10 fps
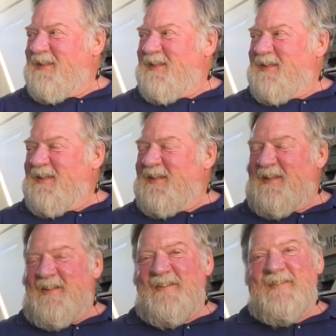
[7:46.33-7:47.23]

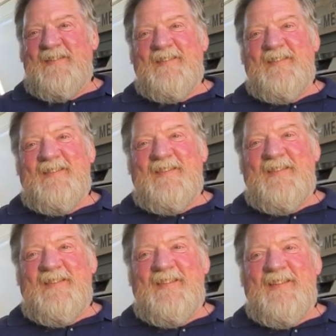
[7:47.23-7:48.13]

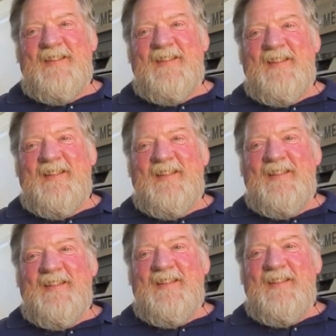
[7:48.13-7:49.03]

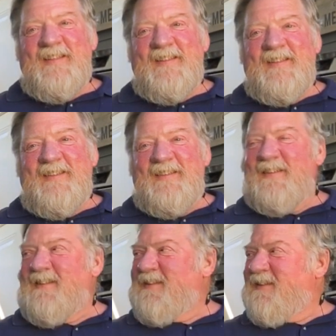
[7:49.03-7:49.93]

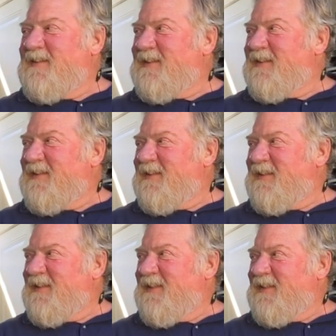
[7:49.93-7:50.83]

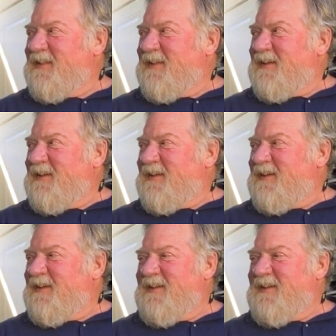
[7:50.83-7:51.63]
[no speech]